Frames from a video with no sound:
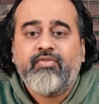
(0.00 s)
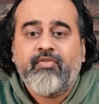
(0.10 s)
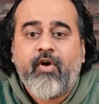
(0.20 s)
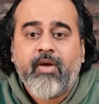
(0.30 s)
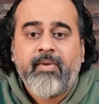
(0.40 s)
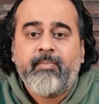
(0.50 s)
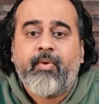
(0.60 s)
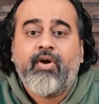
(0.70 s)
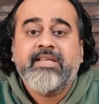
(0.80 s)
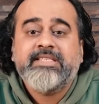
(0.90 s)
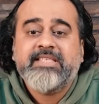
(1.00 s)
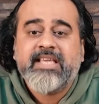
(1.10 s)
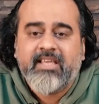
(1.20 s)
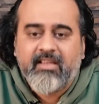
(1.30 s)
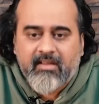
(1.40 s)
to form a
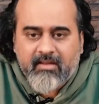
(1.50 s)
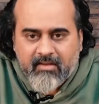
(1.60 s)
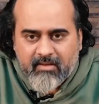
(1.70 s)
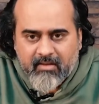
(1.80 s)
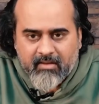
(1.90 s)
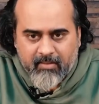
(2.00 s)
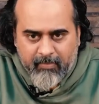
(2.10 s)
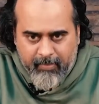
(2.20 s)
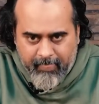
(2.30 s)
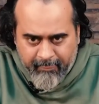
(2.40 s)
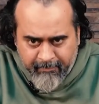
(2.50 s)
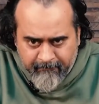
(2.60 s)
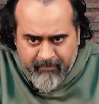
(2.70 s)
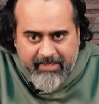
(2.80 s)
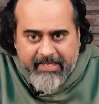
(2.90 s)
policy,
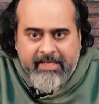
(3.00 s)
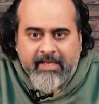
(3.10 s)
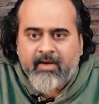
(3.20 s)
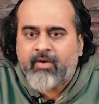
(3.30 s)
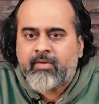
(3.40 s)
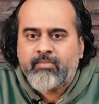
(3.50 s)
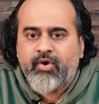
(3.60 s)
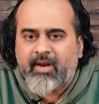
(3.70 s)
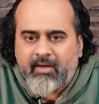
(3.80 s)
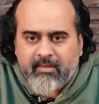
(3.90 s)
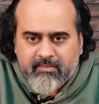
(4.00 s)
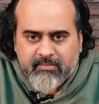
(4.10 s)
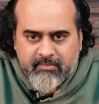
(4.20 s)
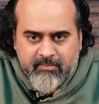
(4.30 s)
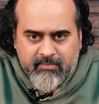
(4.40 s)
legal or
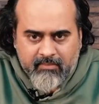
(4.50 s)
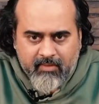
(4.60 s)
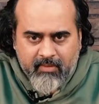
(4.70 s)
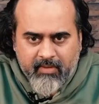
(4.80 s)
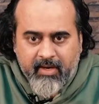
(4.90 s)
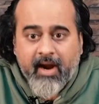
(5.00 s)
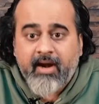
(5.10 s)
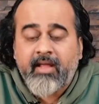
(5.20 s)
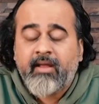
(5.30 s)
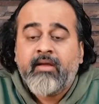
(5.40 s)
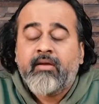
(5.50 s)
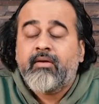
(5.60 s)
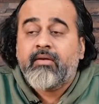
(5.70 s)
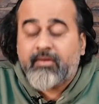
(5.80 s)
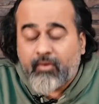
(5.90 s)
moral, regarding
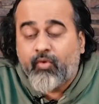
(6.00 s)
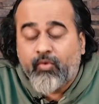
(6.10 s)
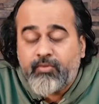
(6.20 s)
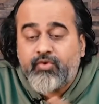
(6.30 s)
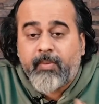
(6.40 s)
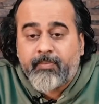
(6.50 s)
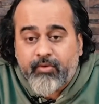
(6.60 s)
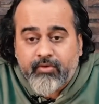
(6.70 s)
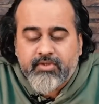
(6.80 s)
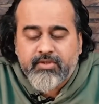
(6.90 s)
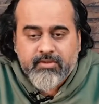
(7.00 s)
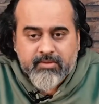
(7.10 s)
whom to approach,